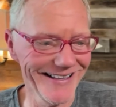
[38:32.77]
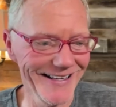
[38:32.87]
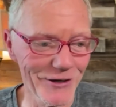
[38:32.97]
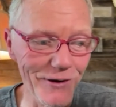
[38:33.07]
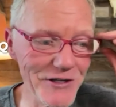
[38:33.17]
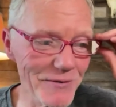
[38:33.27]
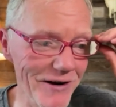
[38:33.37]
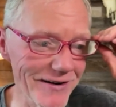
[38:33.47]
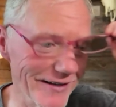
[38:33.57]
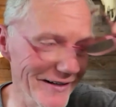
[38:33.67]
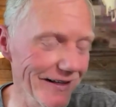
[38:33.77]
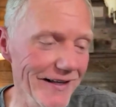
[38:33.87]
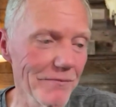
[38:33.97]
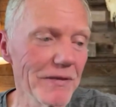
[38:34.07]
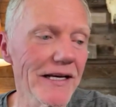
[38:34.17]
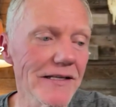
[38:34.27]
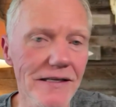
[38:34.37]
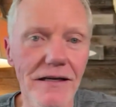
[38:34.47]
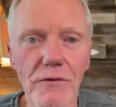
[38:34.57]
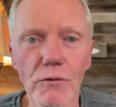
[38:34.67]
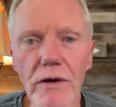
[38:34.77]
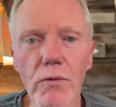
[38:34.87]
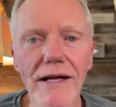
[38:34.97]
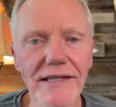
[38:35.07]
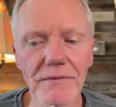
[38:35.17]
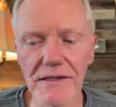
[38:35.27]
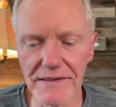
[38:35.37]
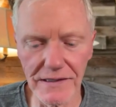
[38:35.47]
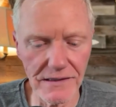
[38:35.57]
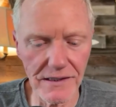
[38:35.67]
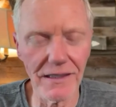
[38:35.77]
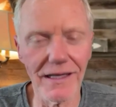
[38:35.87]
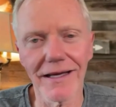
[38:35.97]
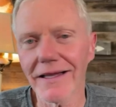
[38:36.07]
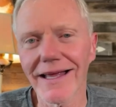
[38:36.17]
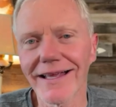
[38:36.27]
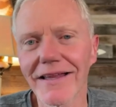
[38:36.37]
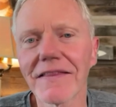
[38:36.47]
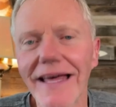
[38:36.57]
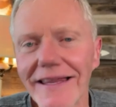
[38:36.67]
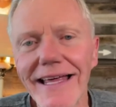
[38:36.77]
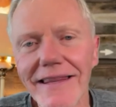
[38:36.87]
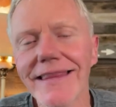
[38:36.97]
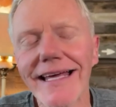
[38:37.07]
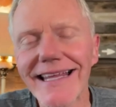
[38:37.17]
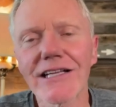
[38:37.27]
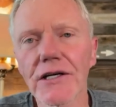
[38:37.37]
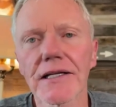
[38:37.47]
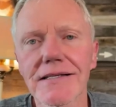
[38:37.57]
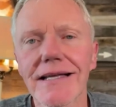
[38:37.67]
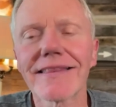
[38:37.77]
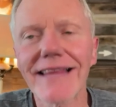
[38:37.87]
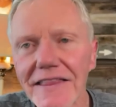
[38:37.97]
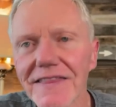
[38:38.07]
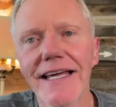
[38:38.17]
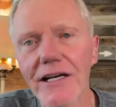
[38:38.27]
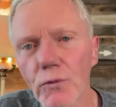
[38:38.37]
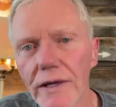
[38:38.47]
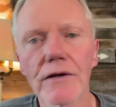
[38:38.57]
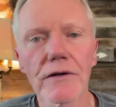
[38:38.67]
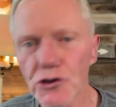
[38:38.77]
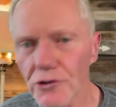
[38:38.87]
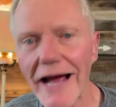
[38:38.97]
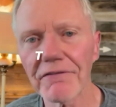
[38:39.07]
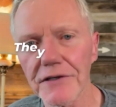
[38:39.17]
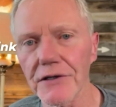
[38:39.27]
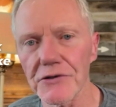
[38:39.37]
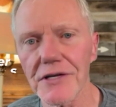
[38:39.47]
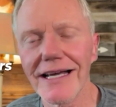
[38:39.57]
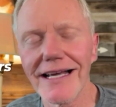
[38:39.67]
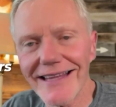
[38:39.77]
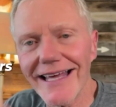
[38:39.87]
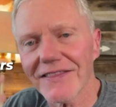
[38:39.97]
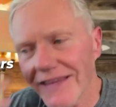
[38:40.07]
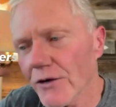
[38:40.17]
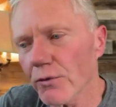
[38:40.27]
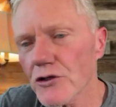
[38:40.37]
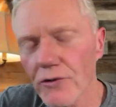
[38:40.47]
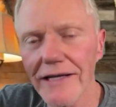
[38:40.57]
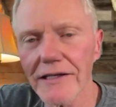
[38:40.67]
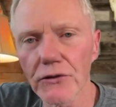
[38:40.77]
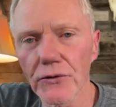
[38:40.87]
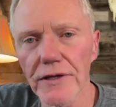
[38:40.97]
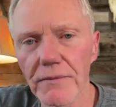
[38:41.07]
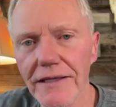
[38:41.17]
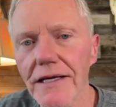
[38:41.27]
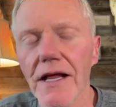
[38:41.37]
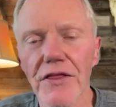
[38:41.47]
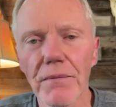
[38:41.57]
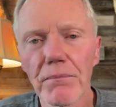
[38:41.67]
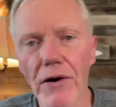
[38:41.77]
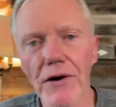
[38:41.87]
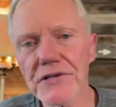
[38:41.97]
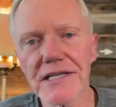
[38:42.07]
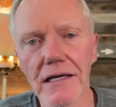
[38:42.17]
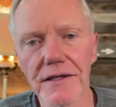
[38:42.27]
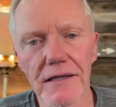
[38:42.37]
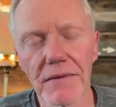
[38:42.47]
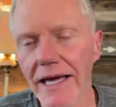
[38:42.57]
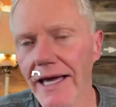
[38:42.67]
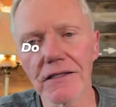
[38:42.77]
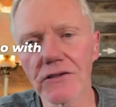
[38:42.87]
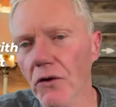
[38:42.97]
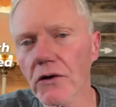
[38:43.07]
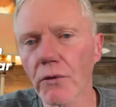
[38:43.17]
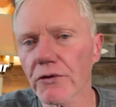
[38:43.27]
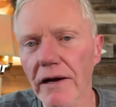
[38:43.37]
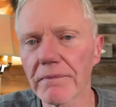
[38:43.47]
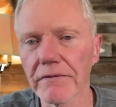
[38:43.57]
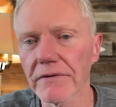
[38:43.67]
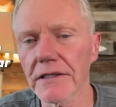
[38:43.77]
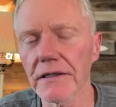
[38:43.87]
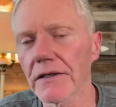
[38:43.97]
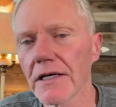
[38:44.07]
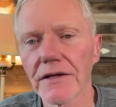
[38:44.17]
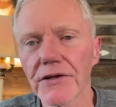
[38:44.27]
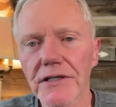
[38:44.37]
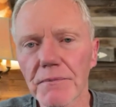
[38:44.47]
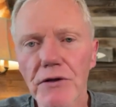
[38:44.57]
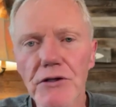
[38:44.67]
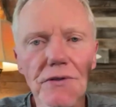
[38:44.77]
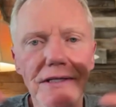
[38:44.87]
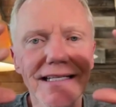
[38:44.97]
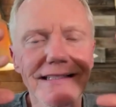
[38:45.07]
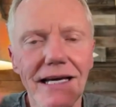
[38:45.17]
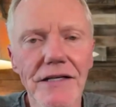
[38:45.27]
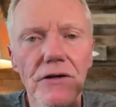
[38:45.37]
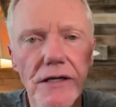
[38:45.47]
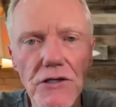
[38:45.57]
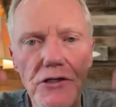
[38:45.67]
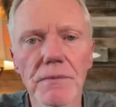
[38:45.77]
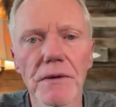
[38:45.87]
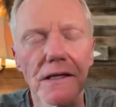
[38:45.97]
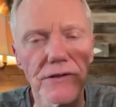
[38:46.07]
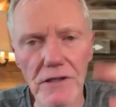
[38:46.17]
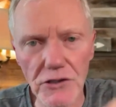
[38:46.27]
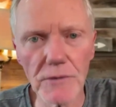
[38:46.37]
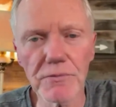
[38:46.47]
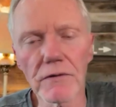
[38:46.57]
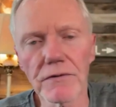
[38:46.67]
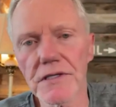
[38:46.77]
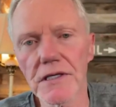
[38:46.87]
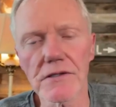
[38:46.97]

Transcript: Question mark? Because we want them to see, to, they, they, they look at this. They think we are traffickers. They think right. we're lure them in. The bars tell them, hey, don't go with Wipe Every Tear. They're going to put you in a container on a ship. They're going to ship you overseas.